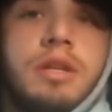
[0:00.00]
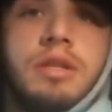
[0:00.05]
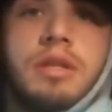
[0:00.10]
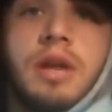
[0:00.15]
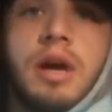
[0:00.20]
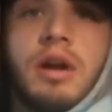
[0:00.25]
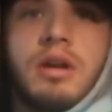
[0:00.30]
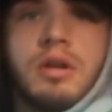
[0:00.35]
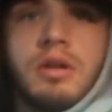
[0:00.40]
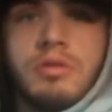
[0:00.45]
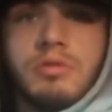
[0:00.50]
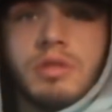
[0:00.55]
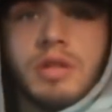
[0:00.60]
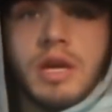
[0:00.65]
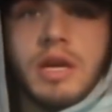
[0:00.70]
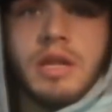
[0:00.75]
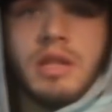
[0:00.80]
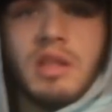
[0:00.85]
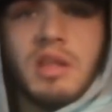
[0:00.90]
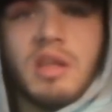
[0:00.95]
like dark
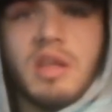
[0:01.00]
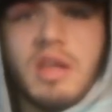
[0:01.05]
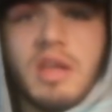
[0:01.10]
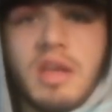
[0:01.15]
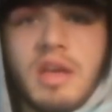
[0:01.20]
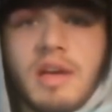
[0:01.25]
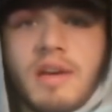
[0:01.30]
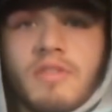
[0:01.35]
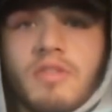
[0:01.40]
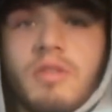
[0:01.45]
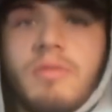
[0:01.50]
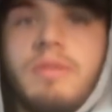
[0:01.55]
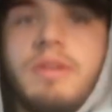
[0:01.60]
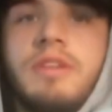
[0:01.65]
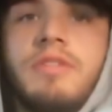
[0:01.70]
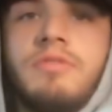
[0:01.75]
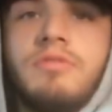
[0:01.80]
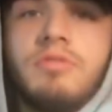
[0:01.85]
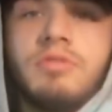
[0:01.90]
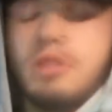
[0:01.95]
outside. I've got my
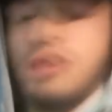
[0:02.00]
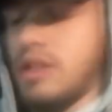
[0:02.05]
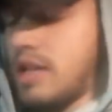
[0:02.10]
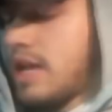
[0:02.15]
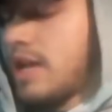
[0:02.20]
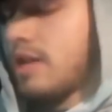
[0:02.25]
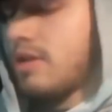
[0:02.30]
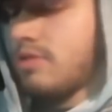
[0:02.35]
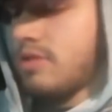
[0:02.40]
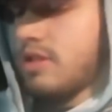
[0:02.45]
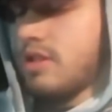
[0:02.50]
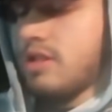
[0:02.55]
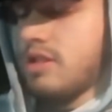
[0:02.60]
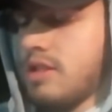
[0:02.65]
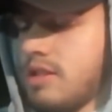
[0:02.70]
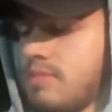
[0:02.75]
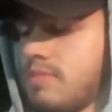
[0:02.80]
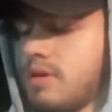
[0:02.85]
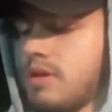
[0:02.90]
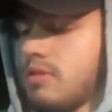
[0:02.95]
earphones tangled in the
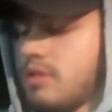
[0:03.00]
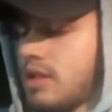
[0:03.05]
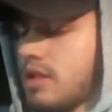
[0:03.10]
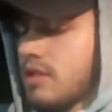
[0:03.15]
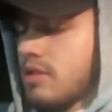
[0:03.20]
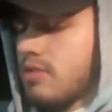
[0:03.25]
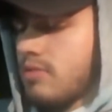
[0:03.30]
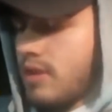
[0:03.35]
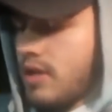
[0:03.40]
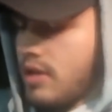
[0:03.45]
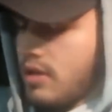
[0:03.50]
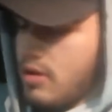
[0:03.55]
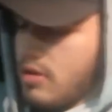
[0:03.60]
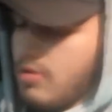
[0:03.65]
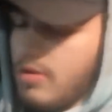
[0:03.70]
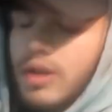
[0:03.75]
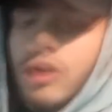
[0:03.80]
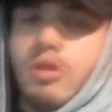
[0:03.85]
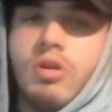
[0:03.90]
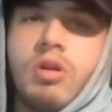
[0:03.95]
seatbelt. That's
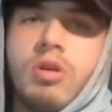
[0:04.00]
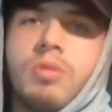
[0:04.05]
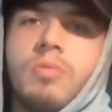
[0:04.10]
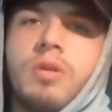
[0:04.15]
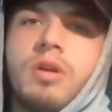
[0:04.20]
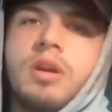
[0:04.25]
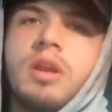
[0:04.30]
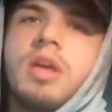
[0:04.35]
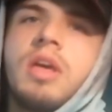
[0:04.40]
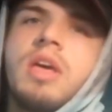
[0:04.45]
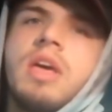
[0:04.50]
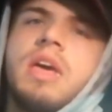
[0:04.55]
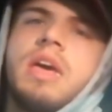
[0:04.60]
quite awkward.